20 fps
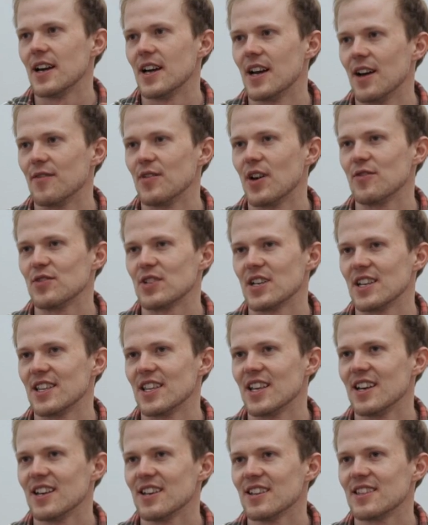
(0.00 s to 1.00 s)
And obviously,
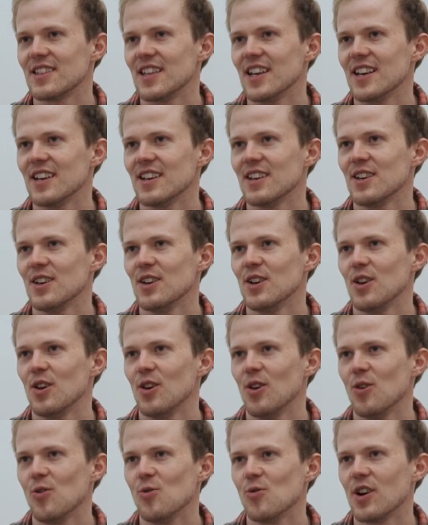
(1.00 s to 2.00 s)
the, the
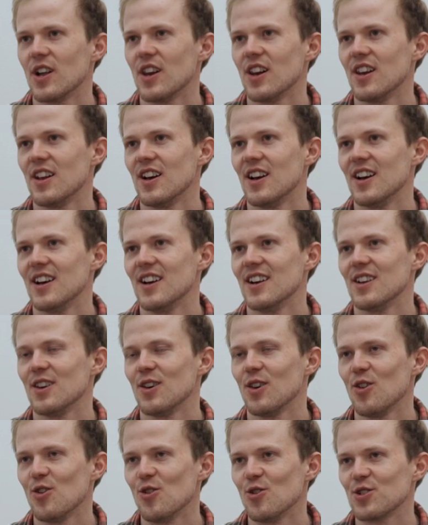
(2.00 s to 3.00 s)
local uh,
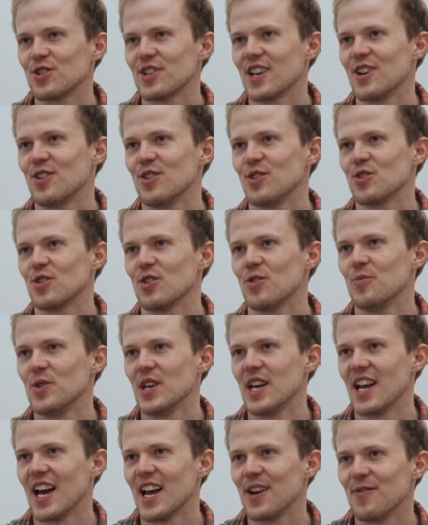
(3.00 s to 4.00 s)
laws can also
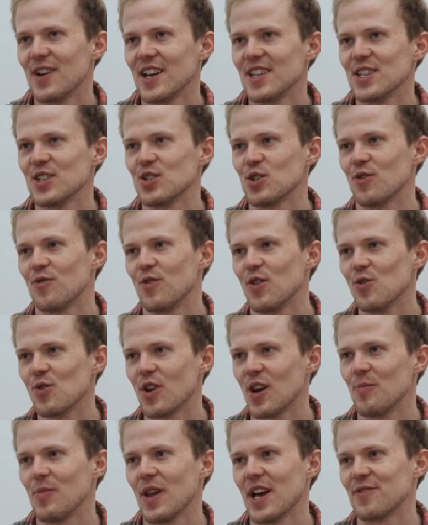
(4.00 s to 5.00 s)
be an advantage of
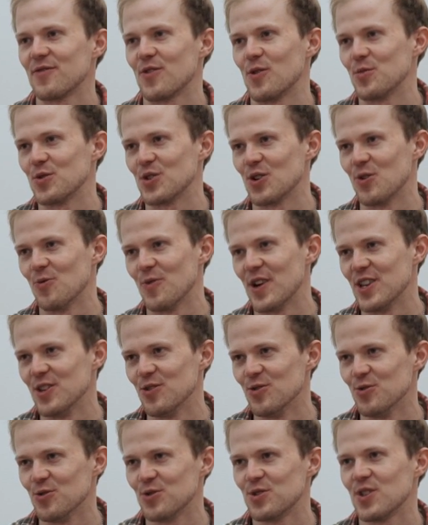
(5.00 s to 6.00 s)
local platforms. So when
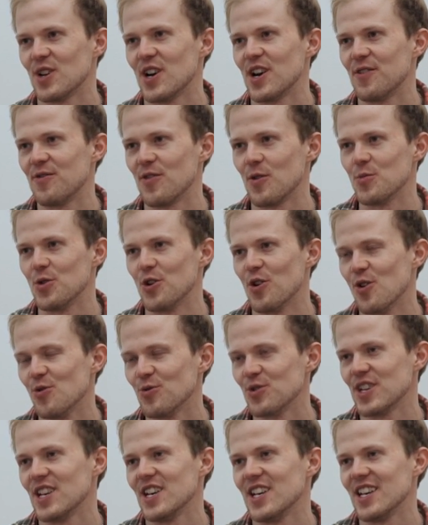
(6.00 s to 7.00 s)
you start from your
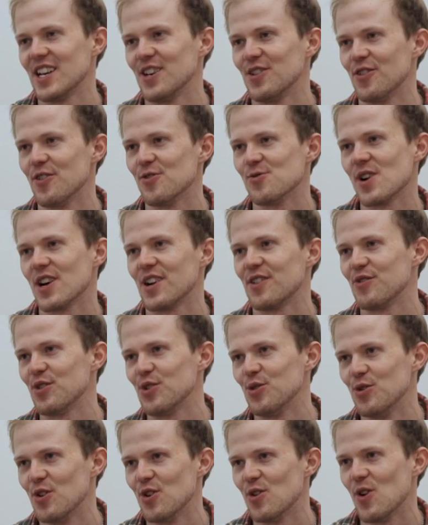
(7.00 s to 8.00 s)
own city and your own
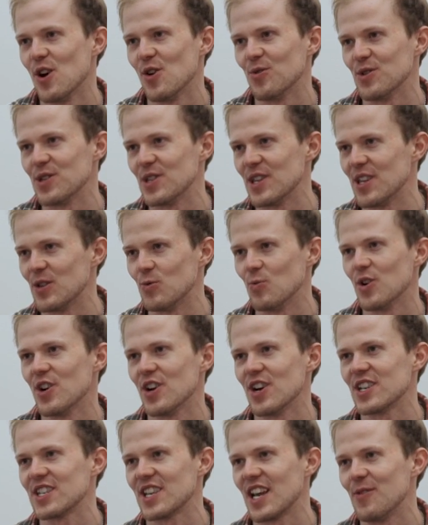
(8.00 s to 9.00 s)
country, you know how it
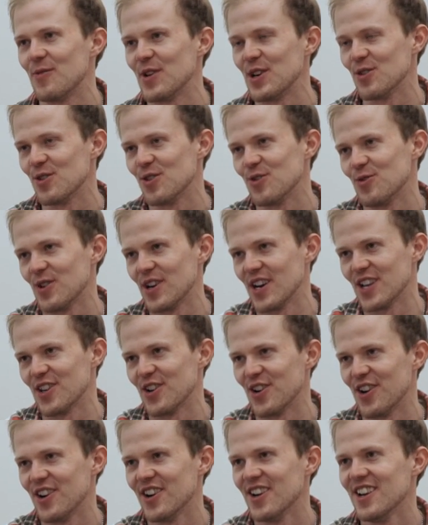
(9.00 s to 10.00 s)
works. And when you go to
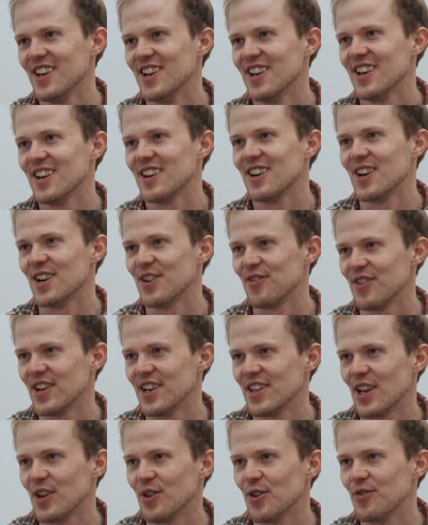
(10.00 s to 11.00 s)
another
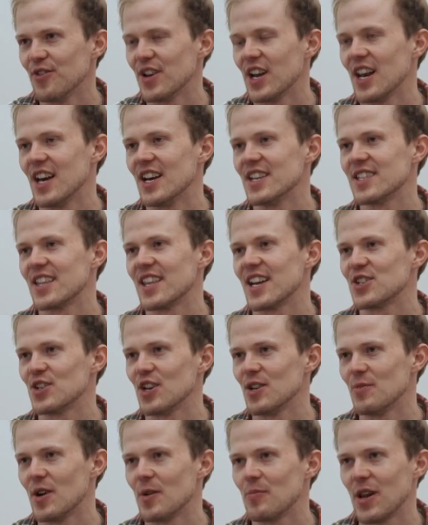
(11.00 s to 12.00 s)
country and then you realize that
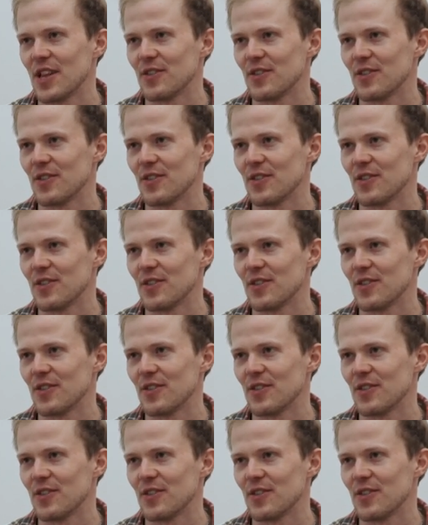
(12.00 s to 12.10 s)
actually my